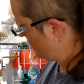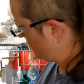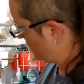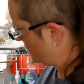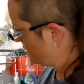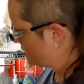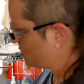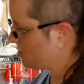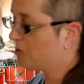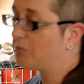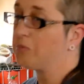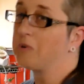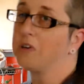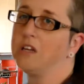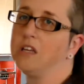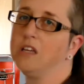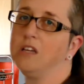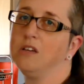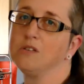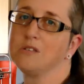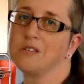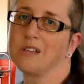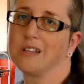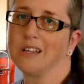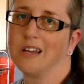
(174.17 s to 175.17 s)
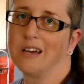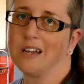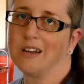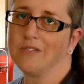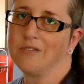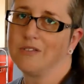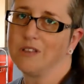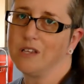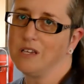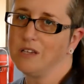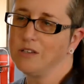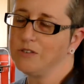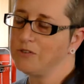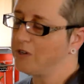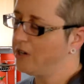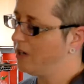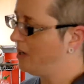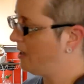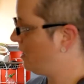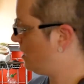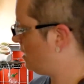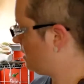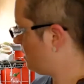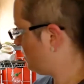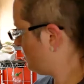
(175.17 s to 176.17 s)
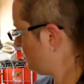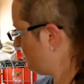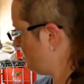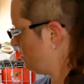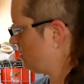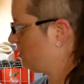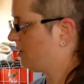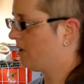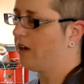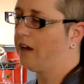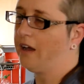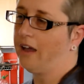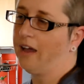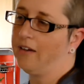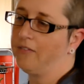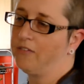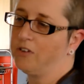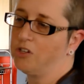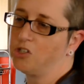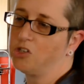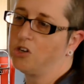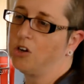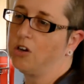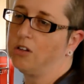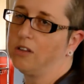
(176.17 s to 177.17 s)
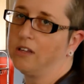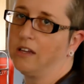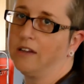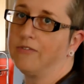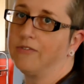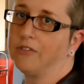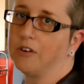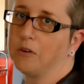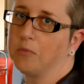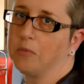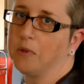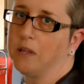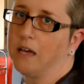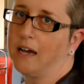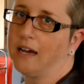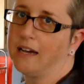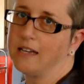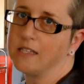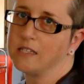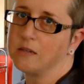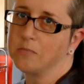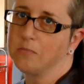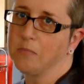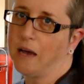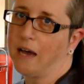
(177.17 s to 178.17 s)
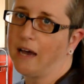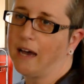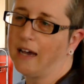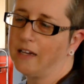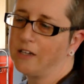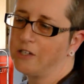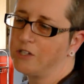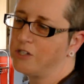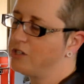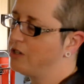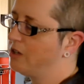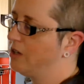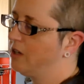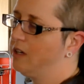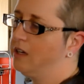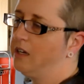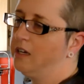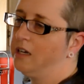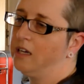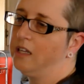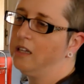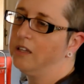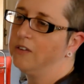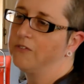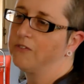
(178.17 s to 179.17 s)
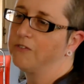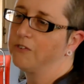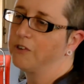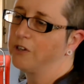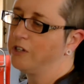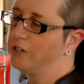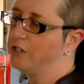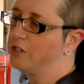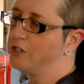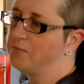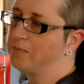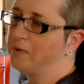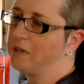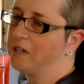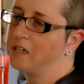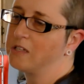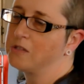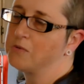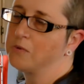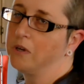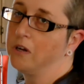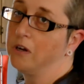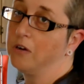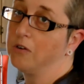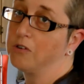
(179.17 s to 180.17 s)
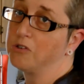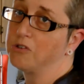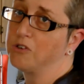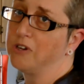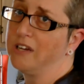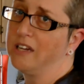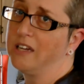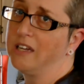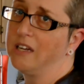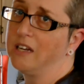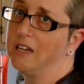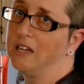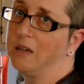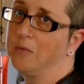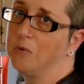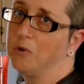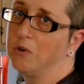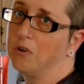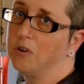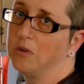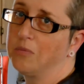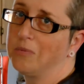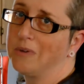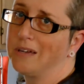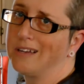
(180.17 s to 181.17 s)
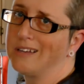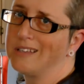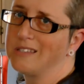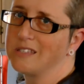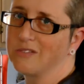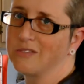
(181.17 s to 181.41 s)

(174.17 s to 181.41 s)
So I'm gonna use a lot of these right now. I have a jar left from last batch in the fridge because we don't drink it anymore because